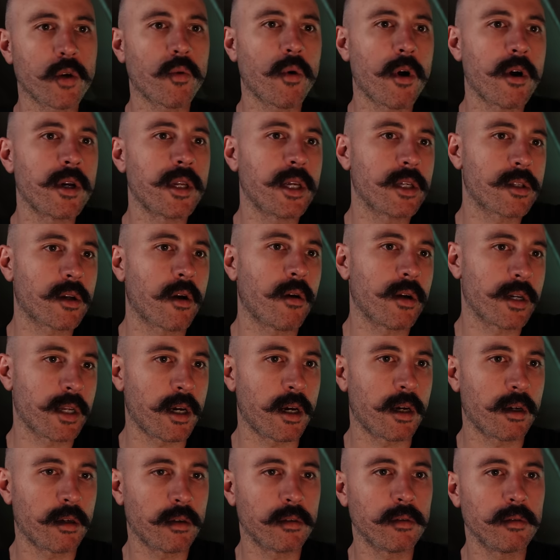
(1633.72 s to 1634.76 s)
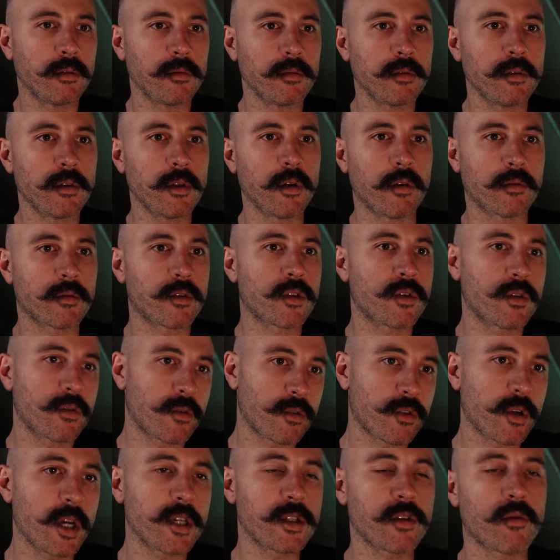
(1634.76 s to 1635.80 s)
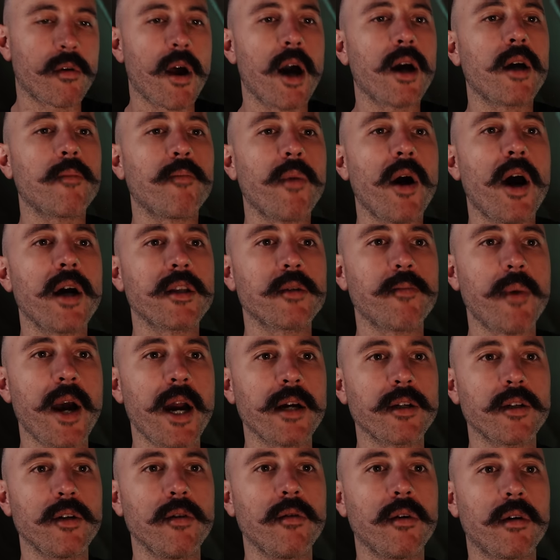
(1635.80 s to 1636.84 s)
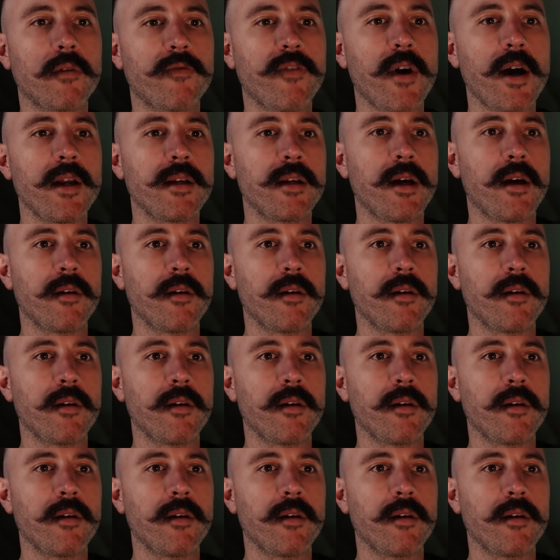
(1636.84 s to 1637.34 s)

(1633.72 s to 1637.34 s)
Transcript: you worried he's going to, you know, trace the rocket pots back to you and find